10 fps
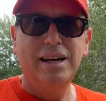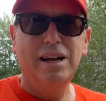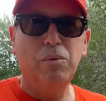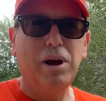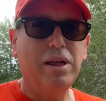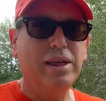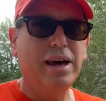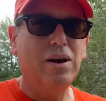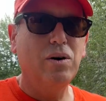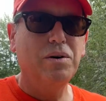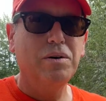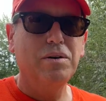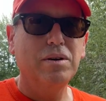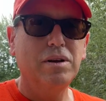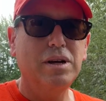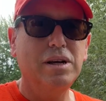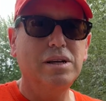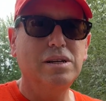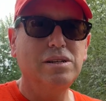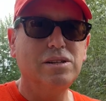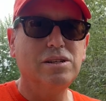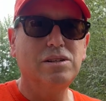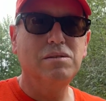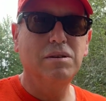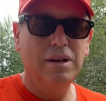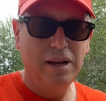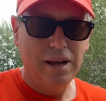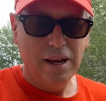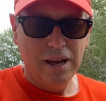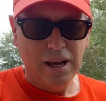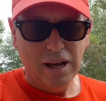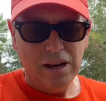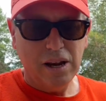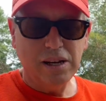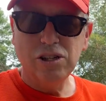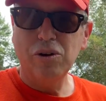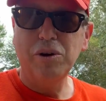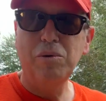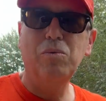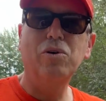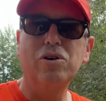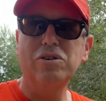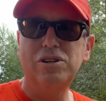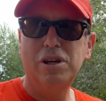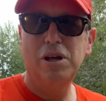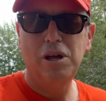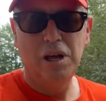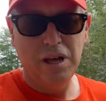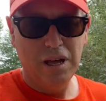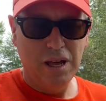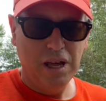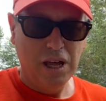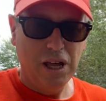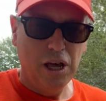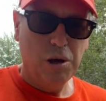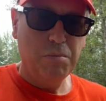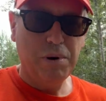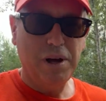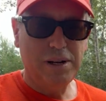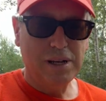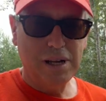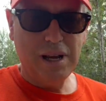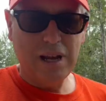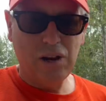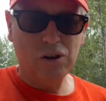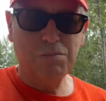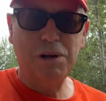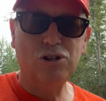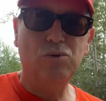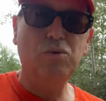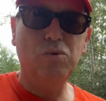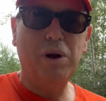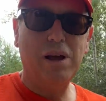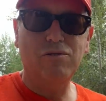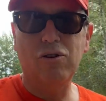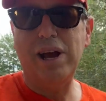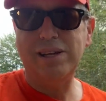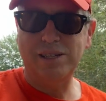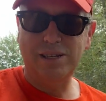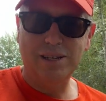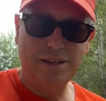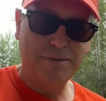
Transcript: in a way that is not necessarily in words, but in your special way of grace